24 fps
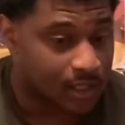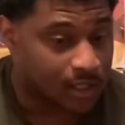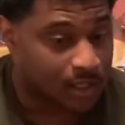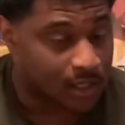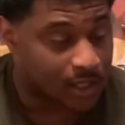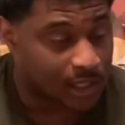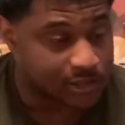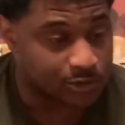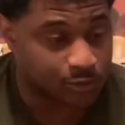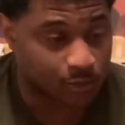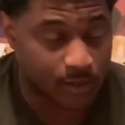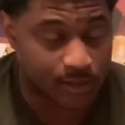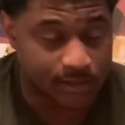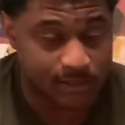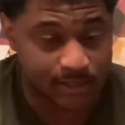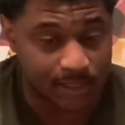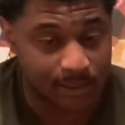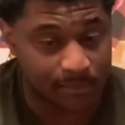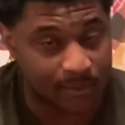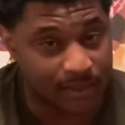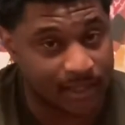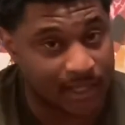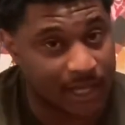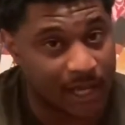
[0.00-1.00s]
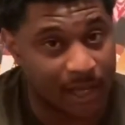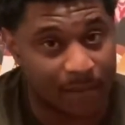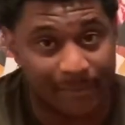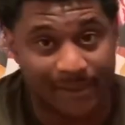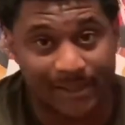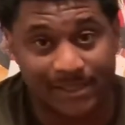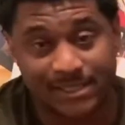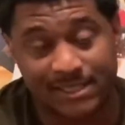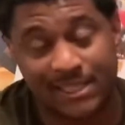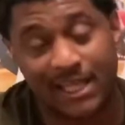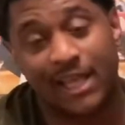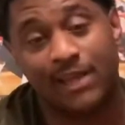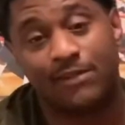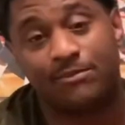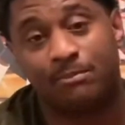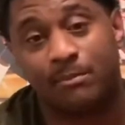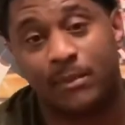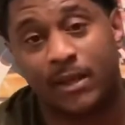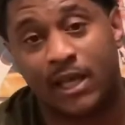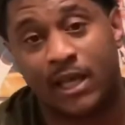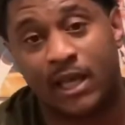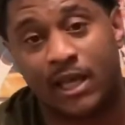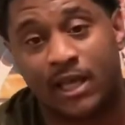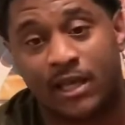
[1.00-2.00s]
I just wanna say, man, y'all be safe,
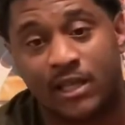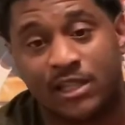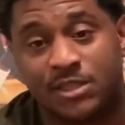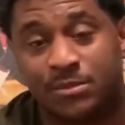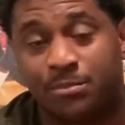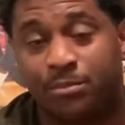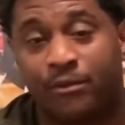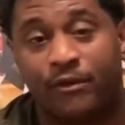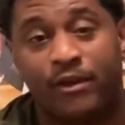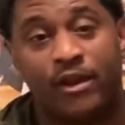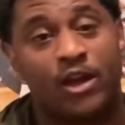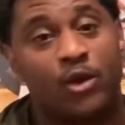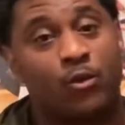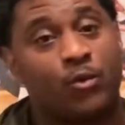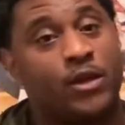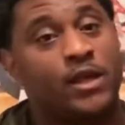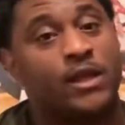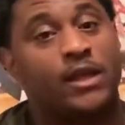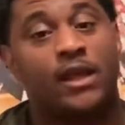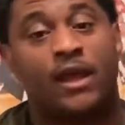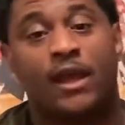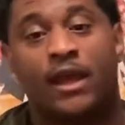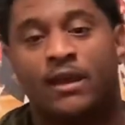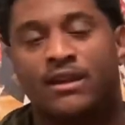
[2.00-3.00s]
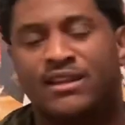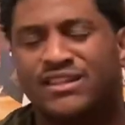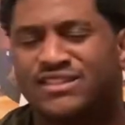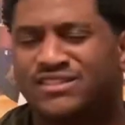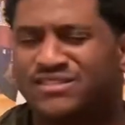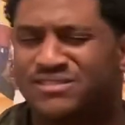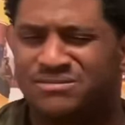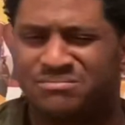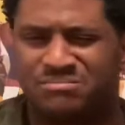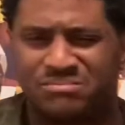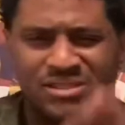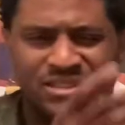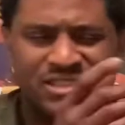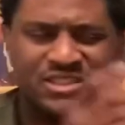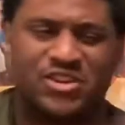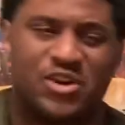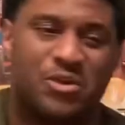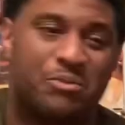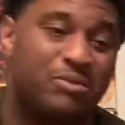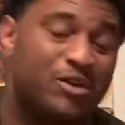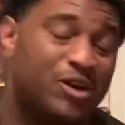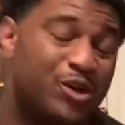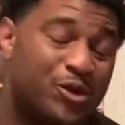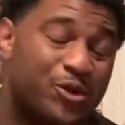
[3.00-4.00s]
man. It's Bread Weekend. This is gonna
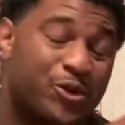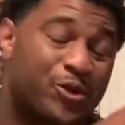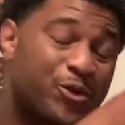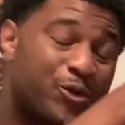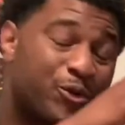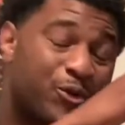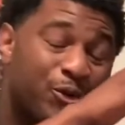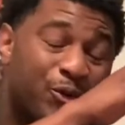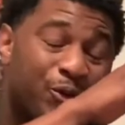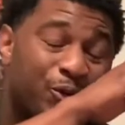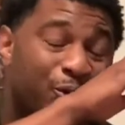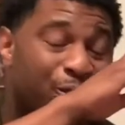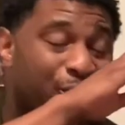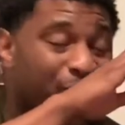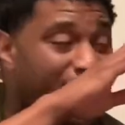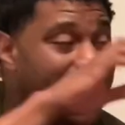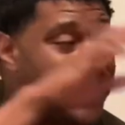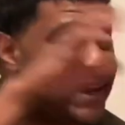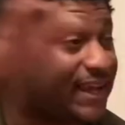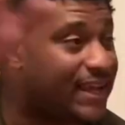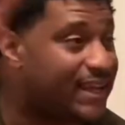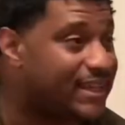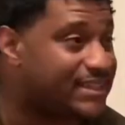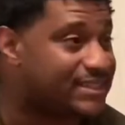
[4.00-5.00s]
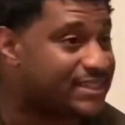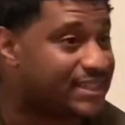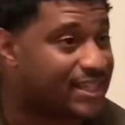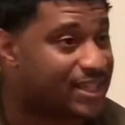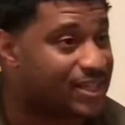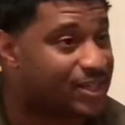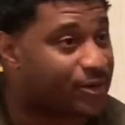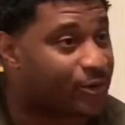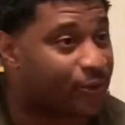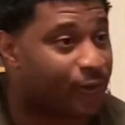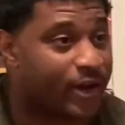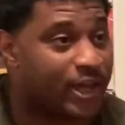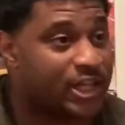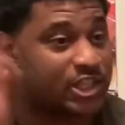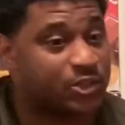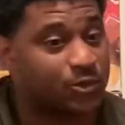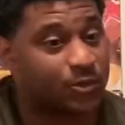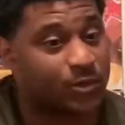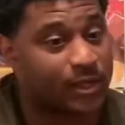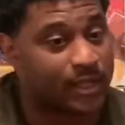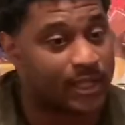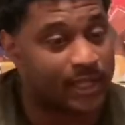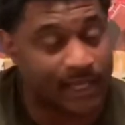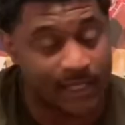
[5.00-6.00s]
be a crazy, crazy
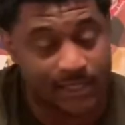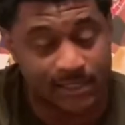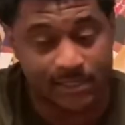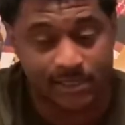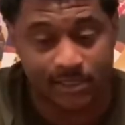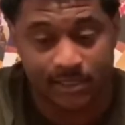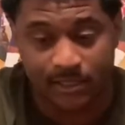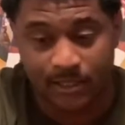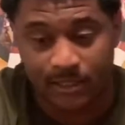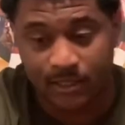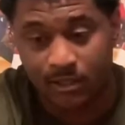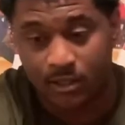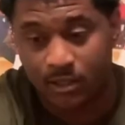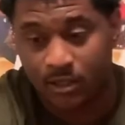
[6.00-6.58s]
release.